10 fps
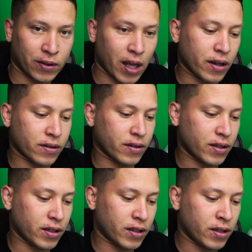that is
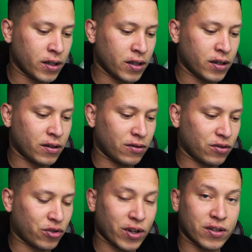the
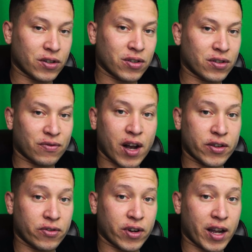Transitions
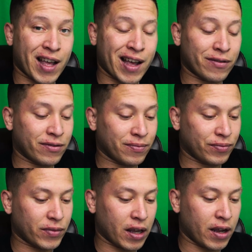visor that I have,
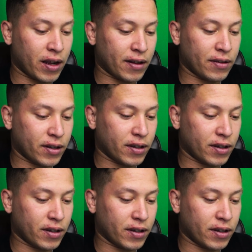and